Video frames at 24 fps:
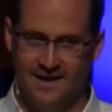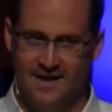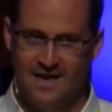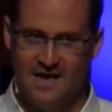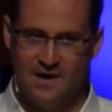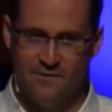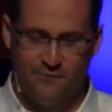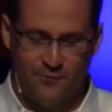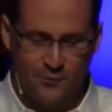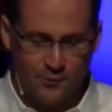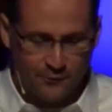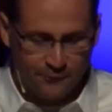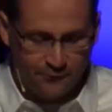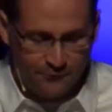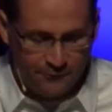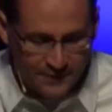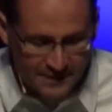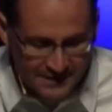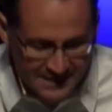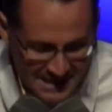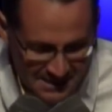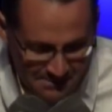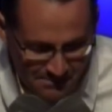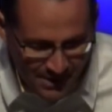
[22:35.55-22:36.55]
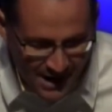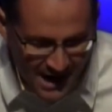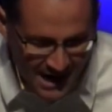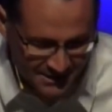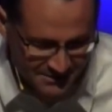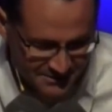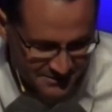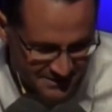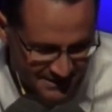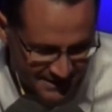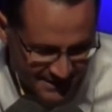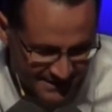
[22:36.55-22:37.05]
If you're feeling
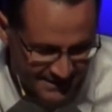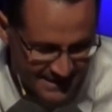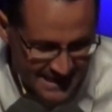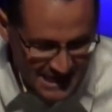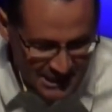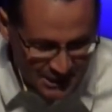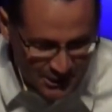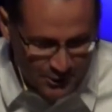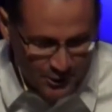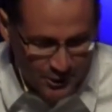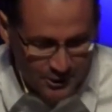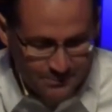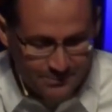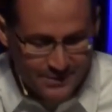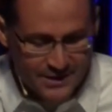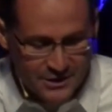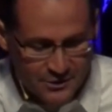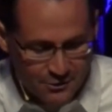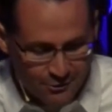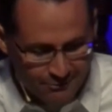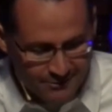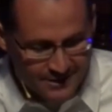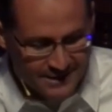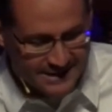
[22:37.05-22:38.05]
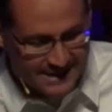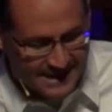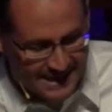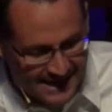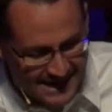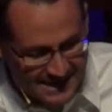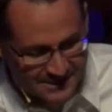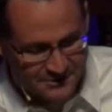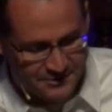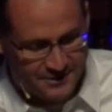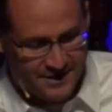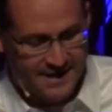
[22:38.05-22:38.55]
boxed in, it could be you're
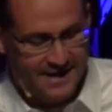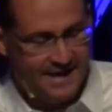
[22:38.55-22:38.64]
engaged